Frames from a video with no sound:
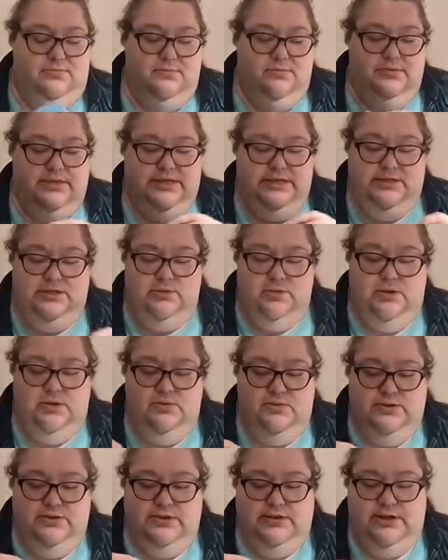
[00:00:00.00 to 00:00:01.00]
This one
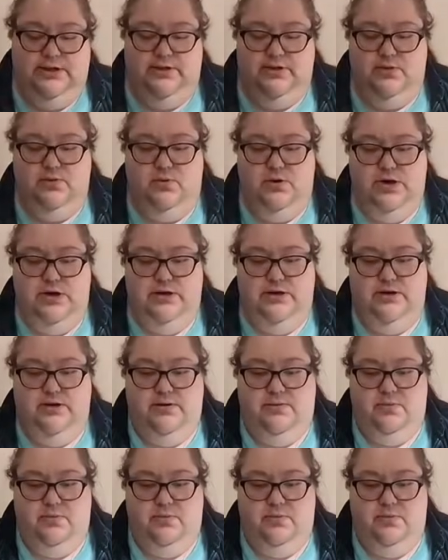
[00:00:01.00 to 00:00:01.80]
was another one